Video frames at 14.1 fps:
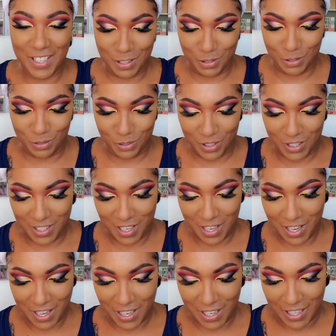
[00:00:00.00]
to use
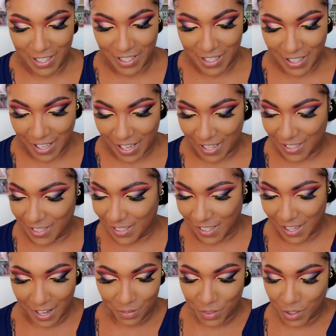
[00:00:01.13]
to last a
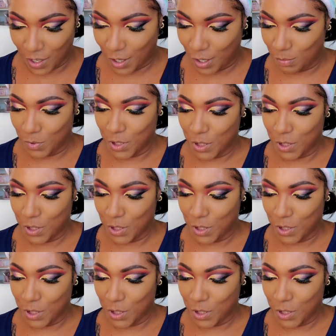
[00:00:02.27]
lifetime.